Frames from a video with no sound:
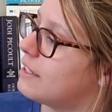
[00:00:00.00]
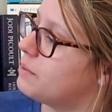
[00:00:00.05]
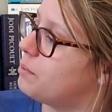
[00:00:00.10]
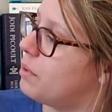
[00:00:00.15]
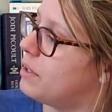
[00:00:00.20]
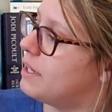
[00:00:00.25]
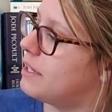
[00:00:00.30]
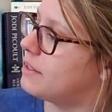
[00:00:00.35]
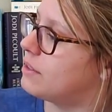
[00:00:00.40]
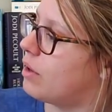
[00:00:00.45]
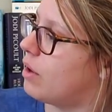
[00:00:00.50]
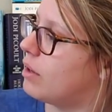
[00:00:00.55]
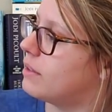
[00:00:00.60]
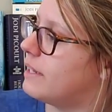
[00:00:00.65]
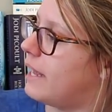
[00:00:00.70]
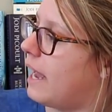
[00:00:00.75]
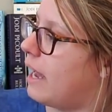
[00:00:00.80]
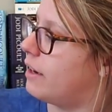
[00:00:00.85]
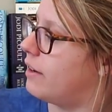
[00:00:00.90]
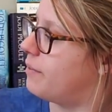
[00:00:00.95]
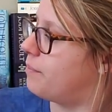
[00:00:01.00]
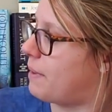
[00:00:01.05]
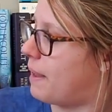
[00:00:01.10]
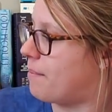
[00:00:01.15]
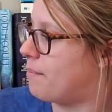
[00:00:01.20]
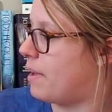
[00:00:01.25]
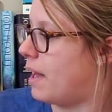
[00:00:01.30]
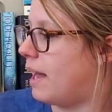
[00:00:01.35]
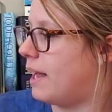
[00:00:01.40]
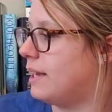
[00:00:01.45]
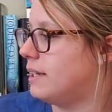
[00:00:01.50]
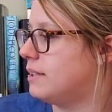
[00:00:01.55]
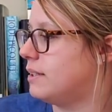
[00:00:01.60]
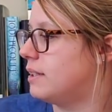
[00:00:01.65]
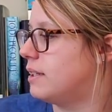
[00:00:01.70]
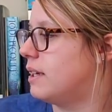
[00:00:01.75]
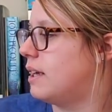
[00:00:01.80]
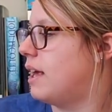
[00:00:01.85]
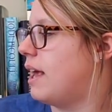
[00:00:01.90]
next one is called Out of My Mind.